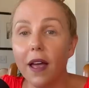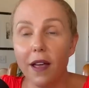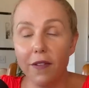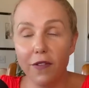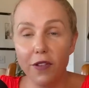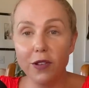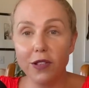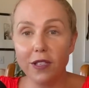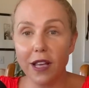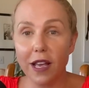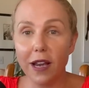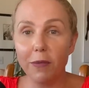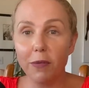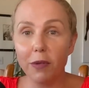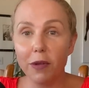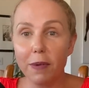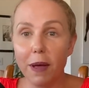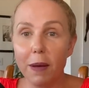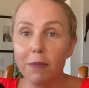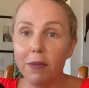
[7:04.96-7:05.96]
If you sign up
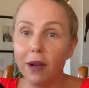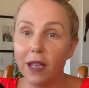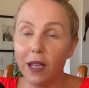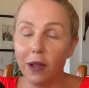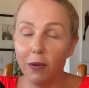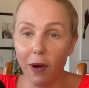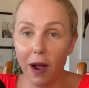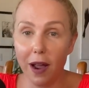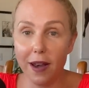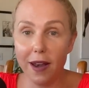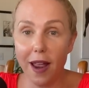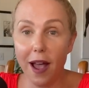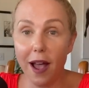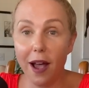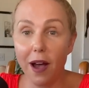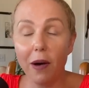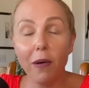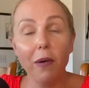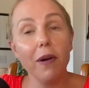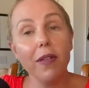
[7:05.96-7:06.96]
with MyBookie right
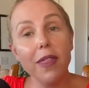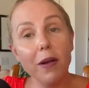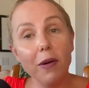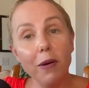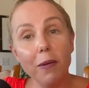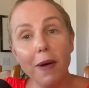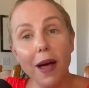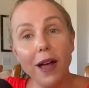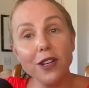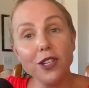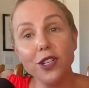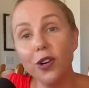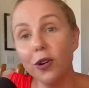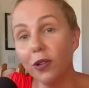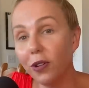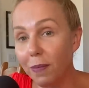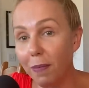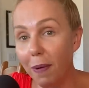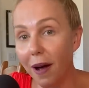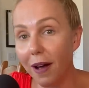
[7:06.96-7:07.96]
now, they will match your
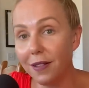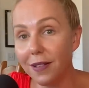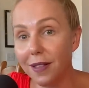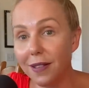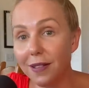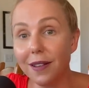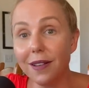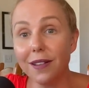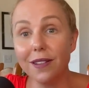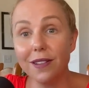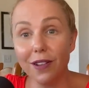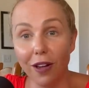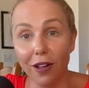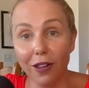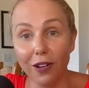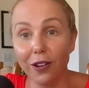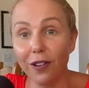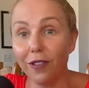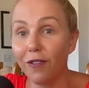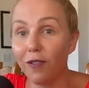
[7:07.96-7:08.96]
deposits
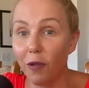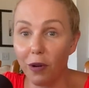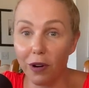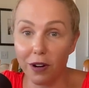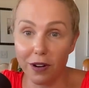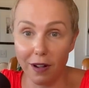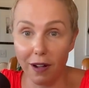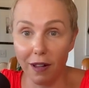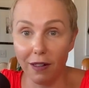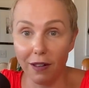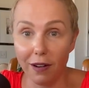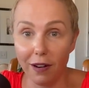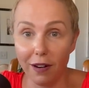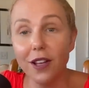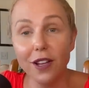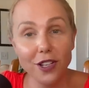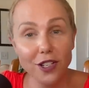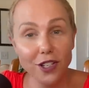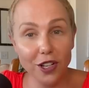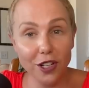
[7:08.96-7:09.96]
dollar for dollar.
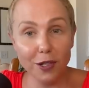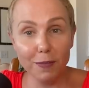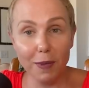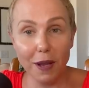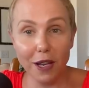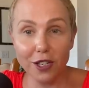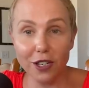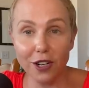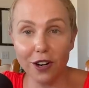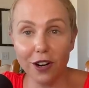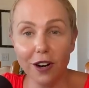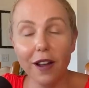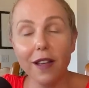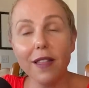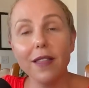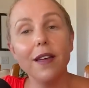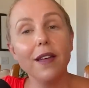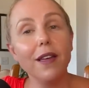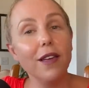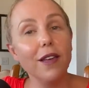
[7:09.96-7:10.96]
Just make sure
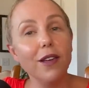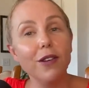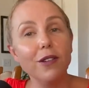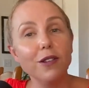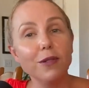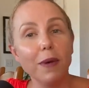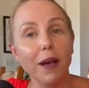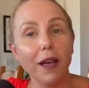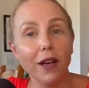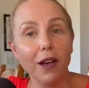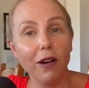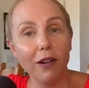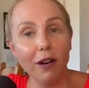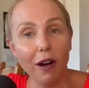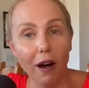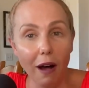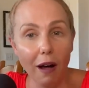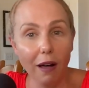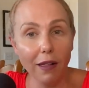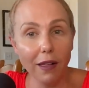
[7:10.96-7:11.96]
that you use my code
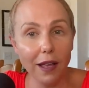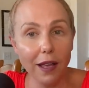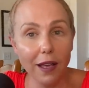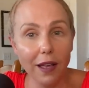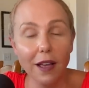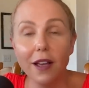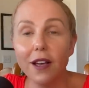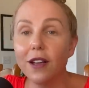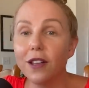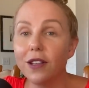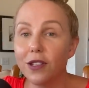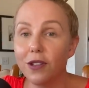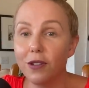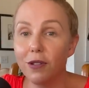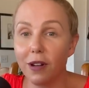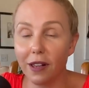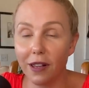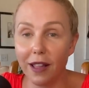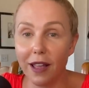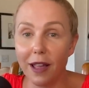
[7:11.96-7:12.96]
HOLLY to
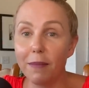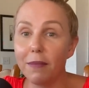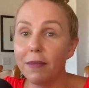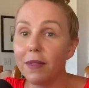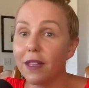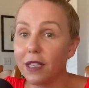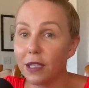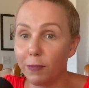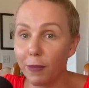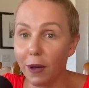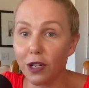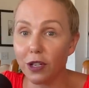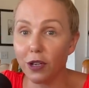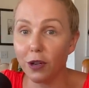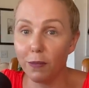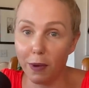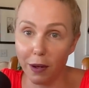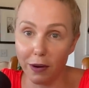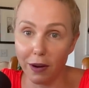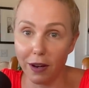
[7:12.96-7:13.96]
claim this special
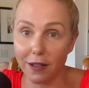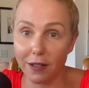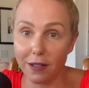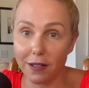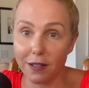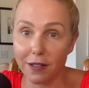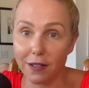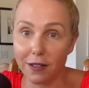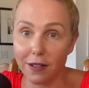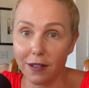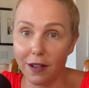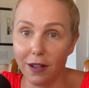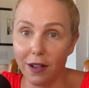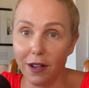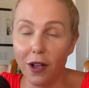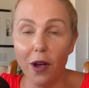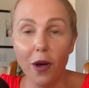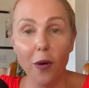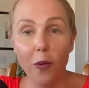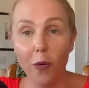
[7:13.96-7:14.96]
bonus.
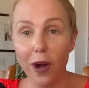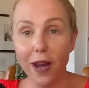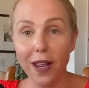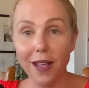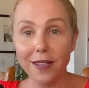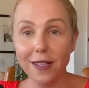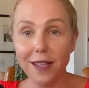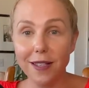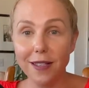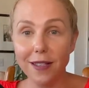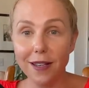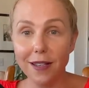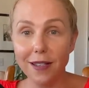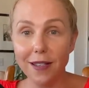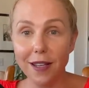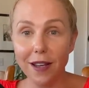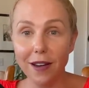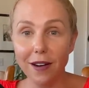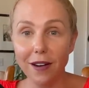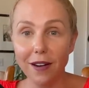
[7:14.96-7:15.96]
Winning season is
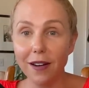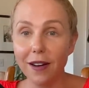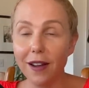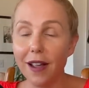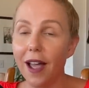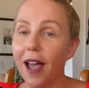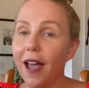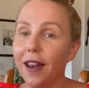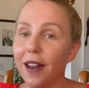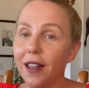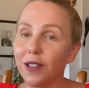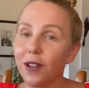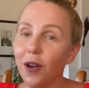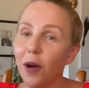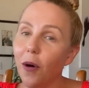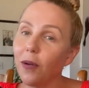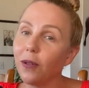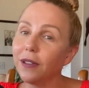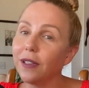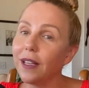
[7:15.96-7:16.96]
here, and it's
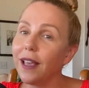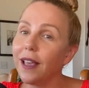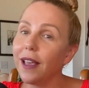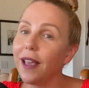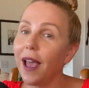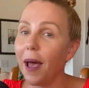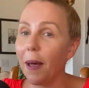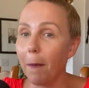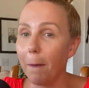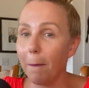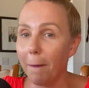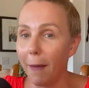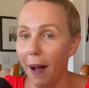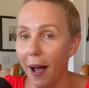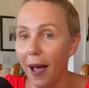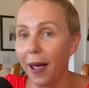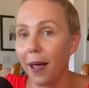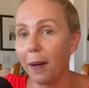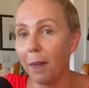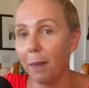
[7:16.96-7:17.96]
only at
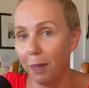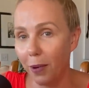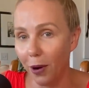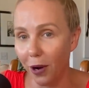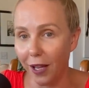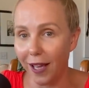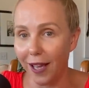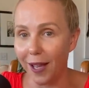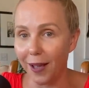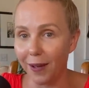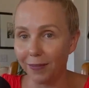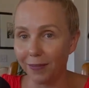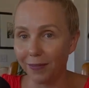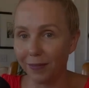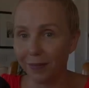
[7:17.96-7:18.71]
MyBookie.